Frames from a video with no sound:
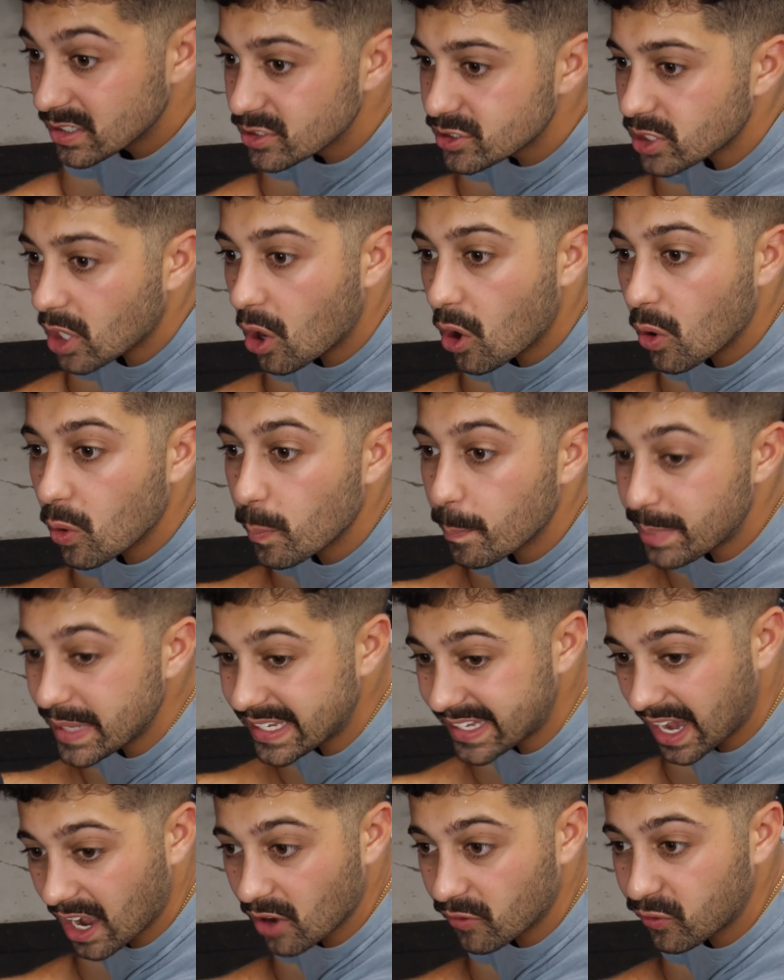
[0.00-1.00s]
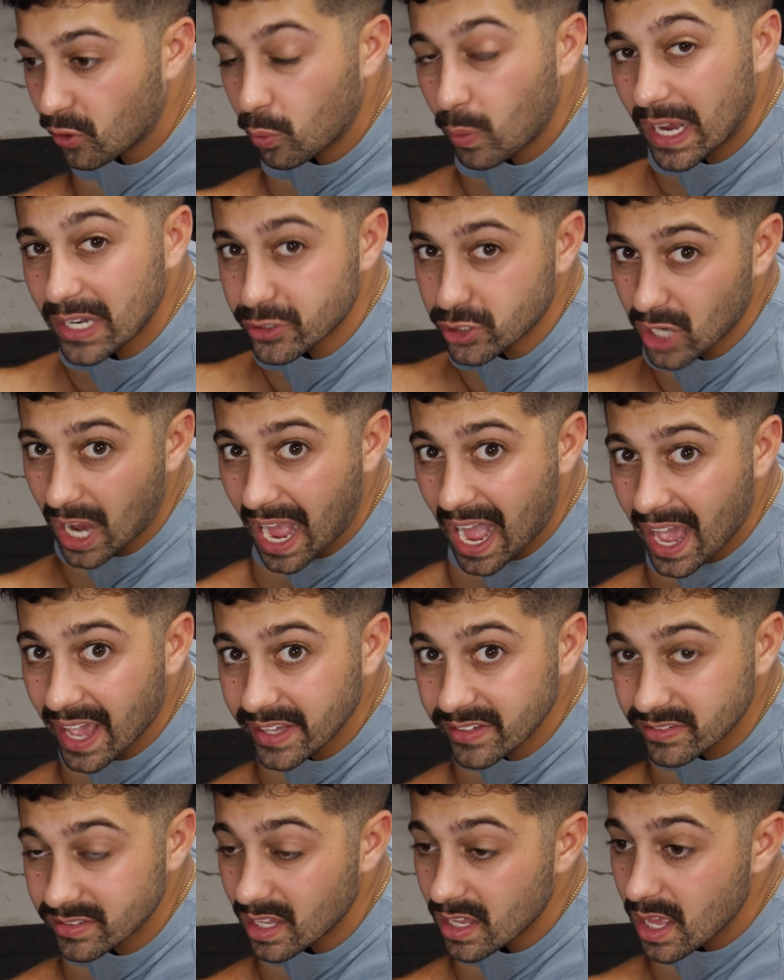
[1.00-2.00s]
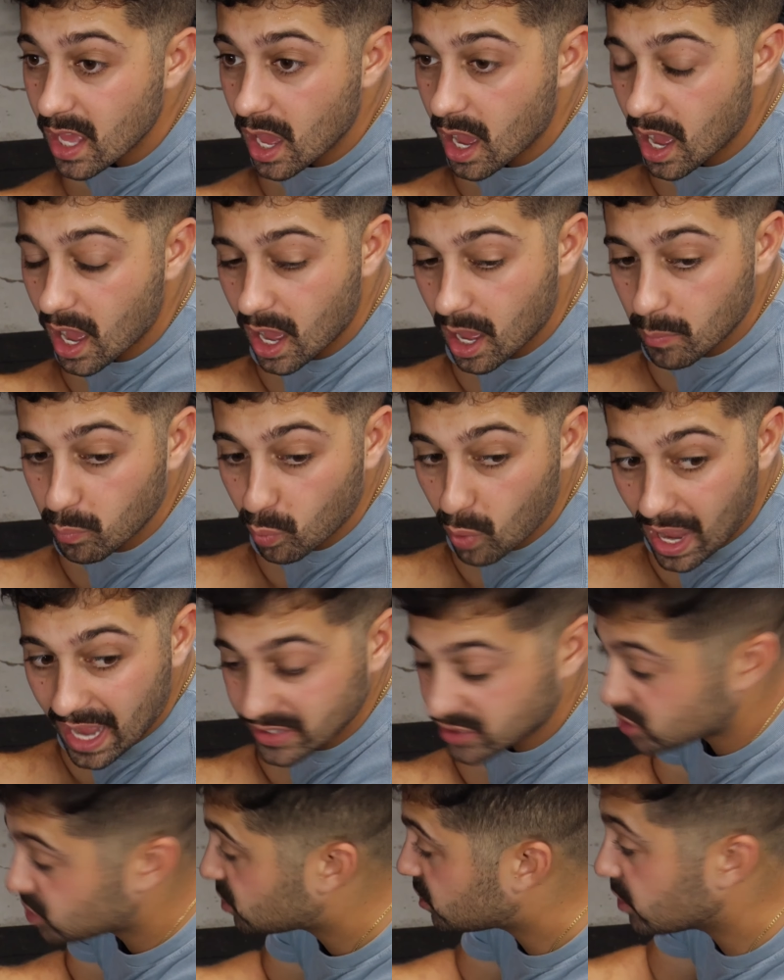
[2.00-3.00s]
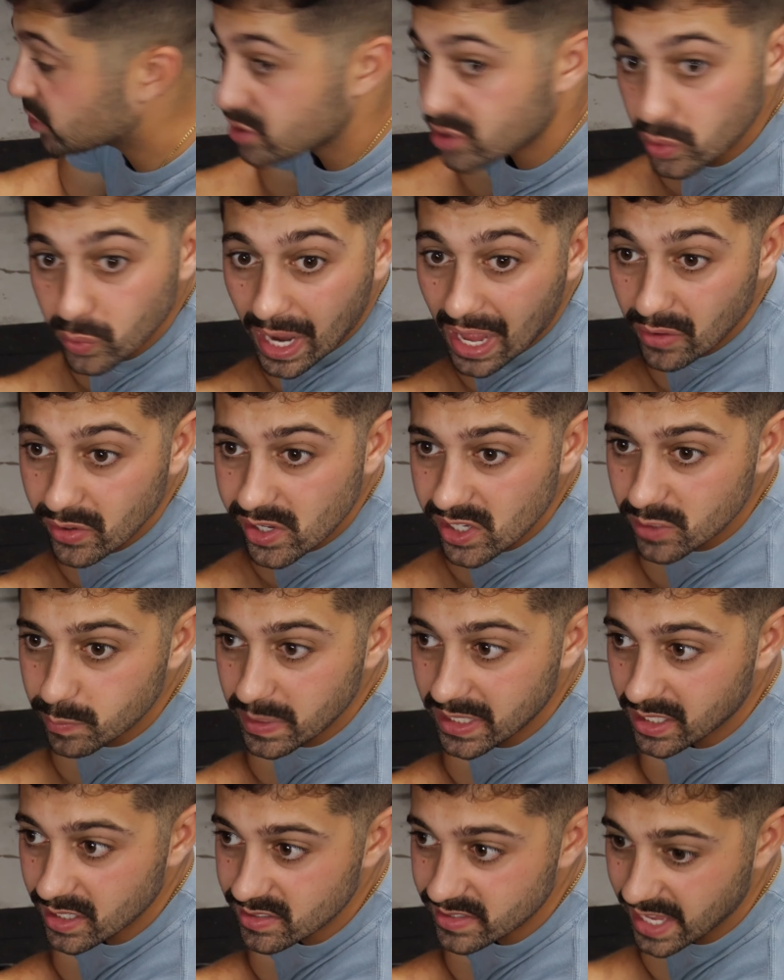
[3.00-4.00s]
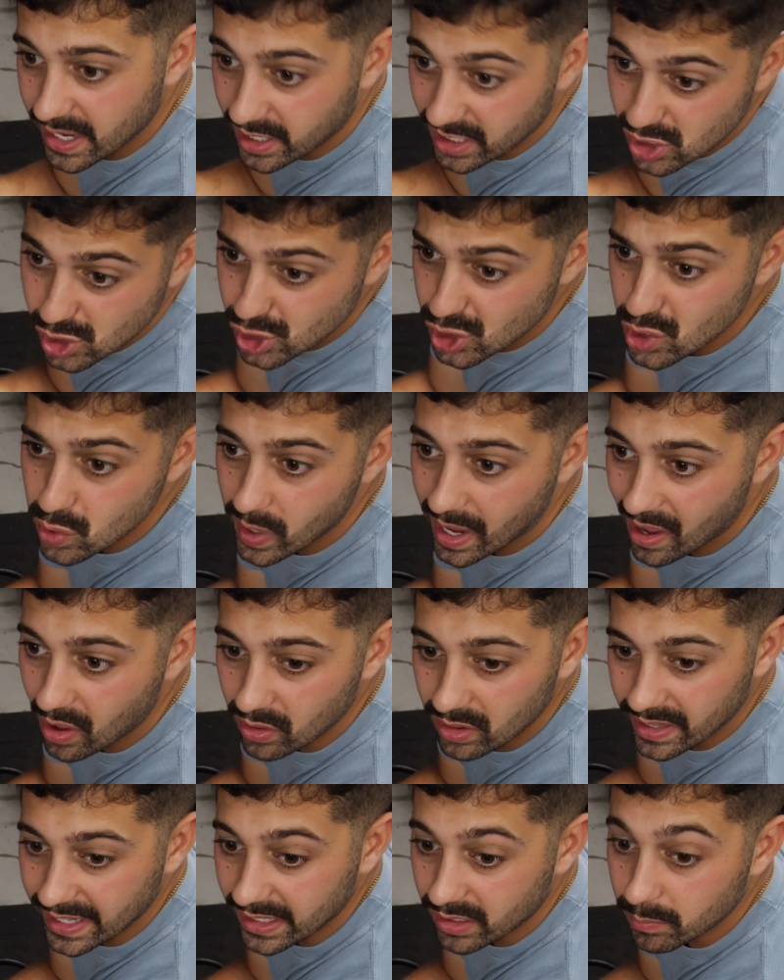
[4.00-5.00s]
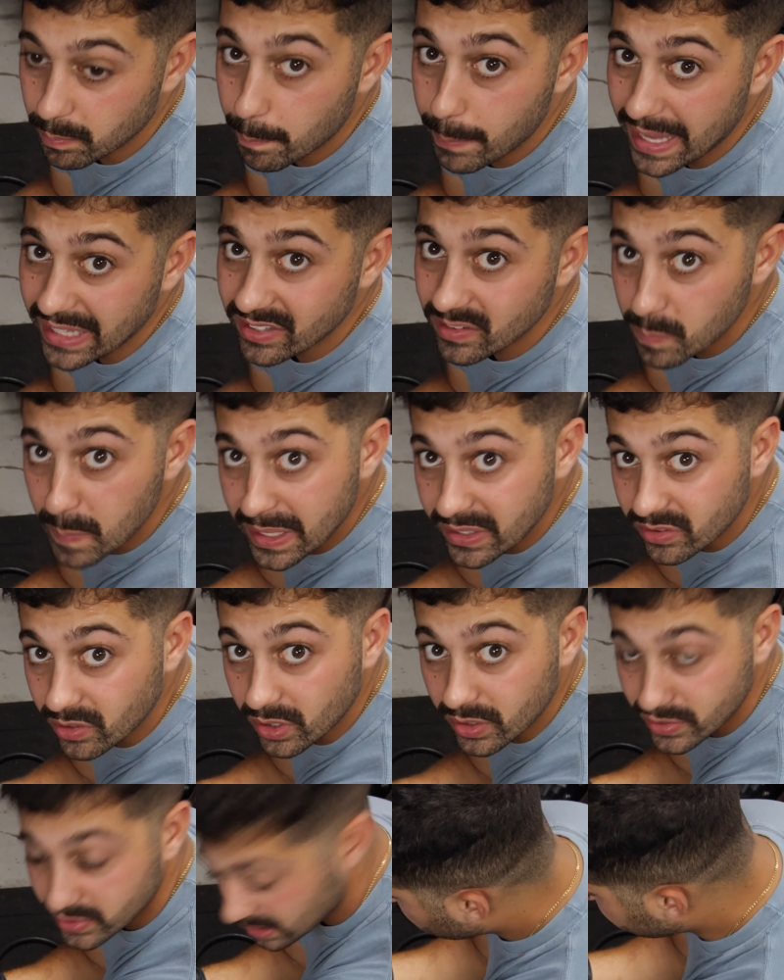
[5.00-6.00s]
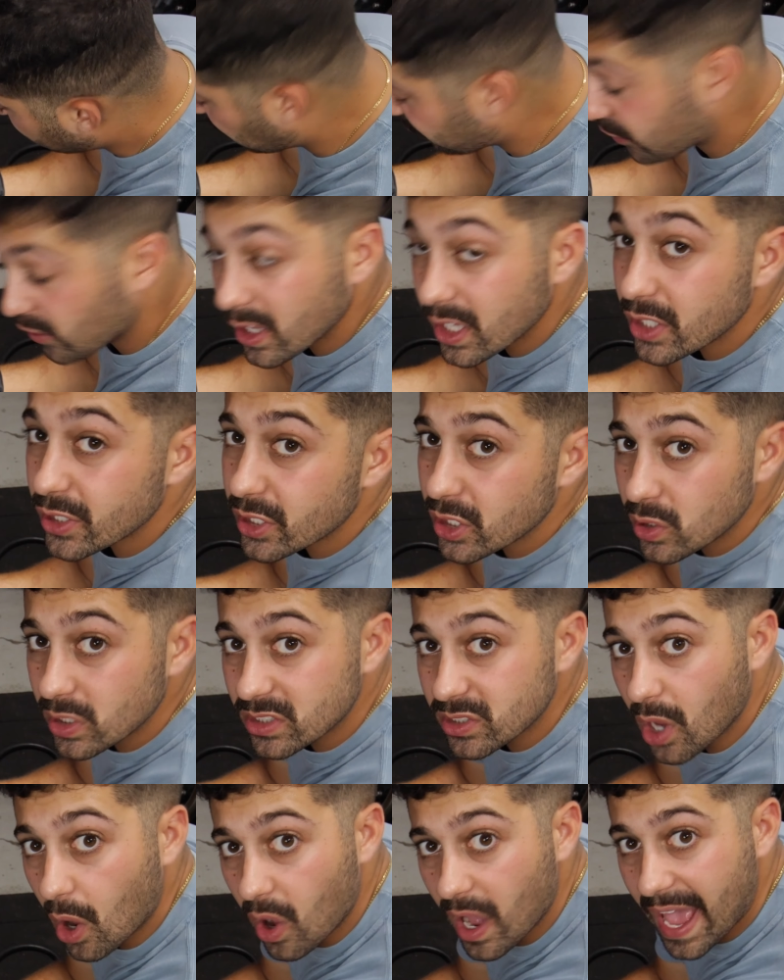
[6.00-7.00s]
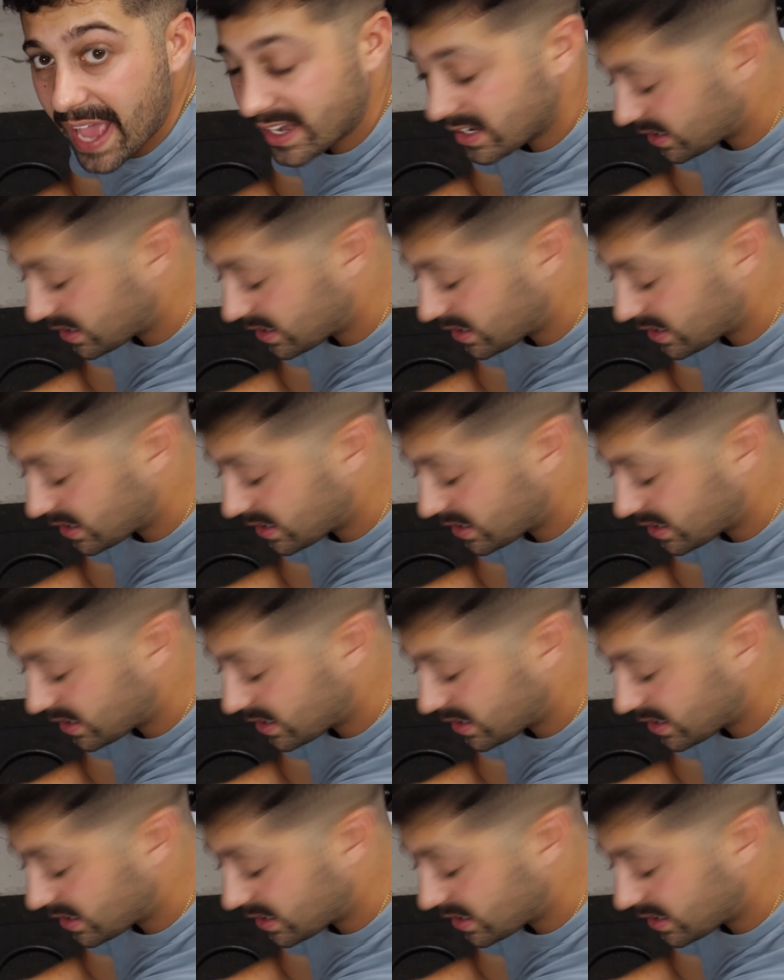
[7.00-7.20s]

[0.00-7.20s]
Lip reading: So be careful, watch your eyes, watch your surroundings, because they can shoot out like piss missiles. Without further ado, let's go ahead